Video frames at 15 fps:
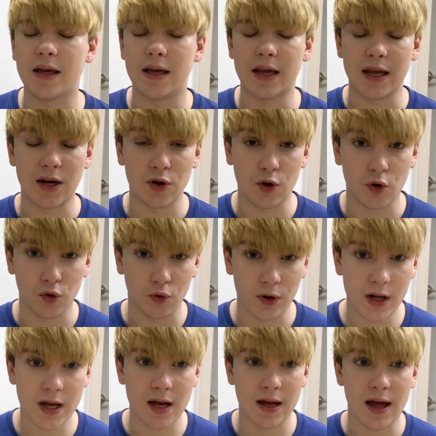In
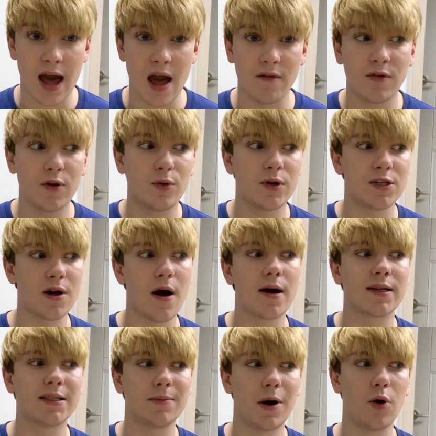Korea, everyone
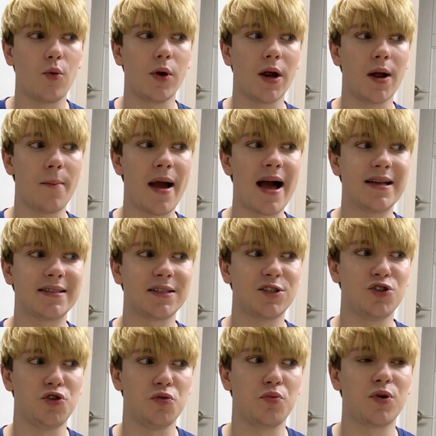talks about wearing masks
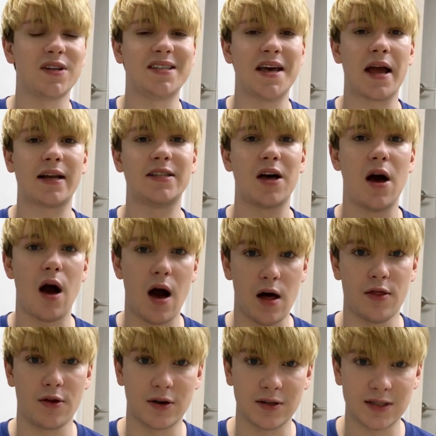to protect
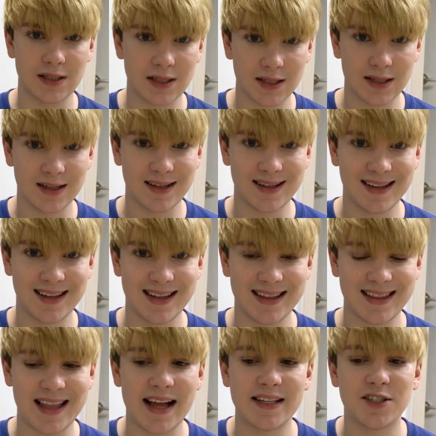others.
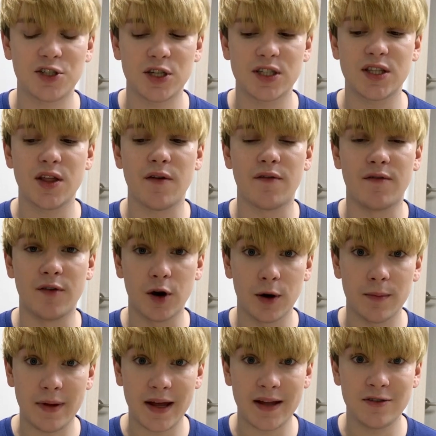That's just the
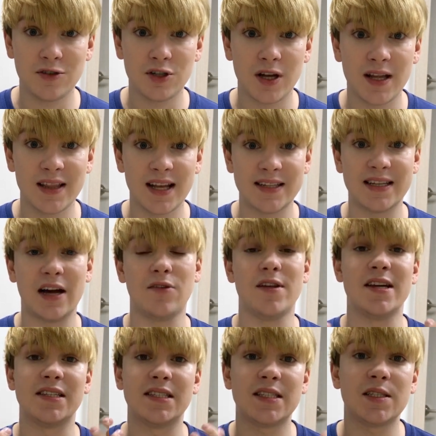verbiage. That's how
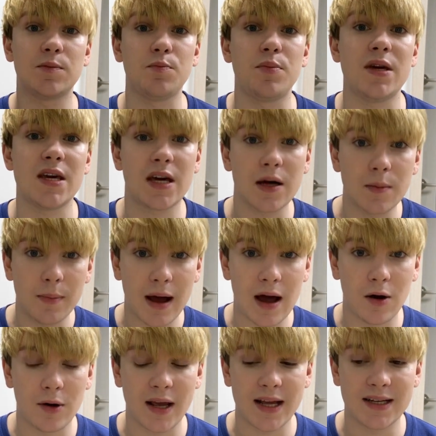they speak
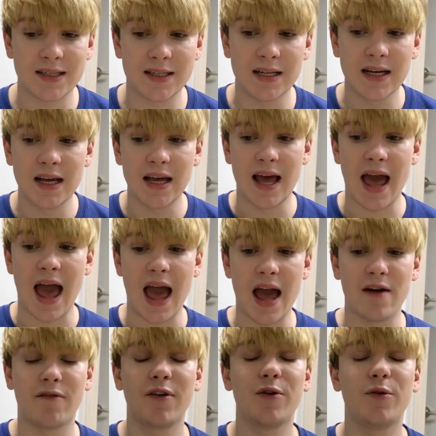about it.
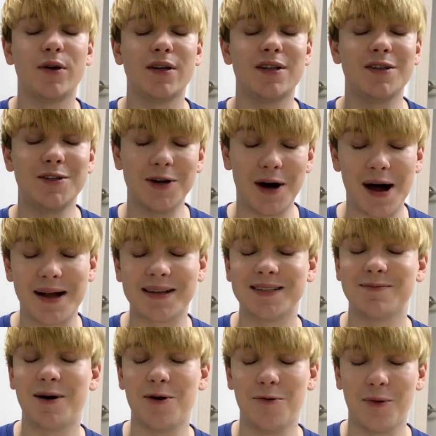Everyone talks
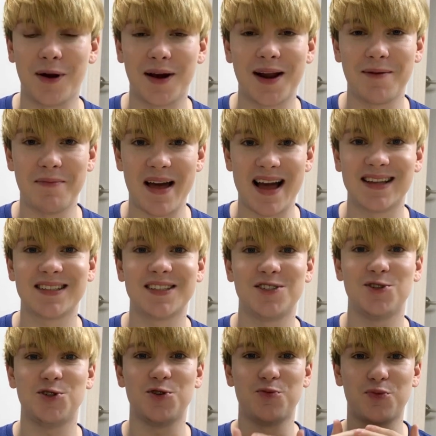about wearing masks
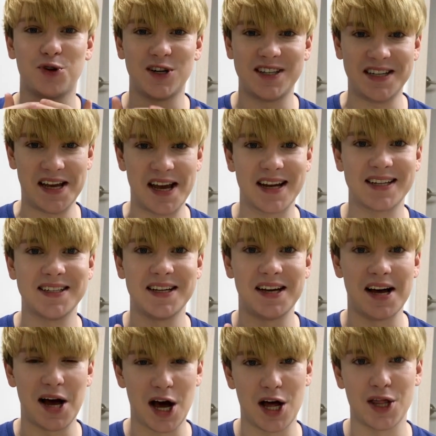to protect
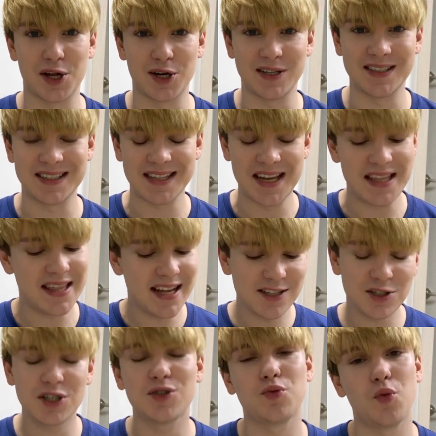others. That's
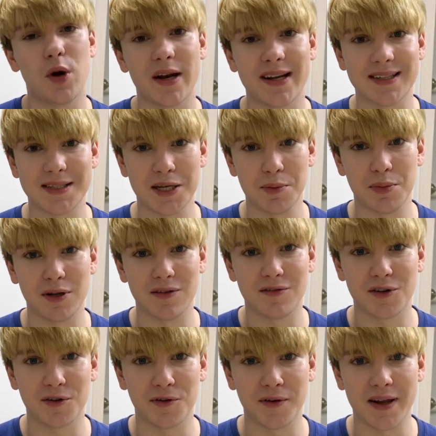just one example of
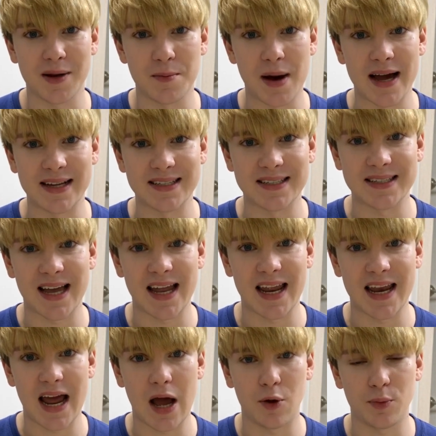the Korean mindset
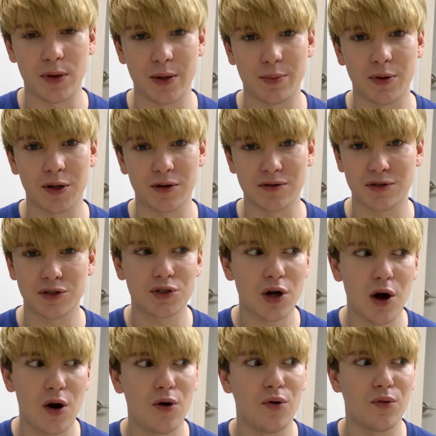and how people are
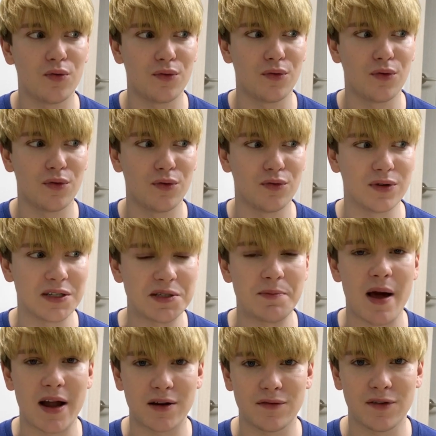so
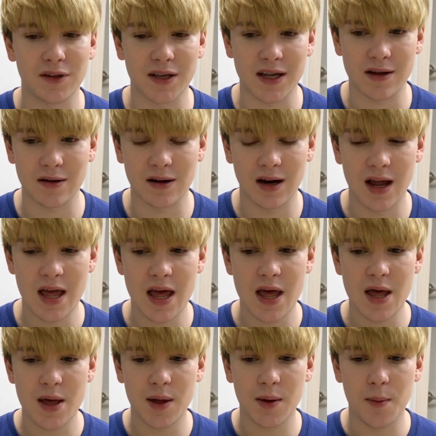respectful here.
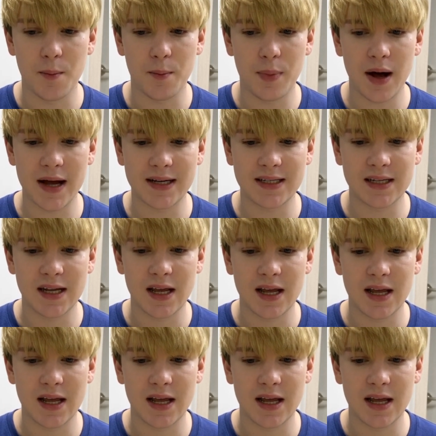But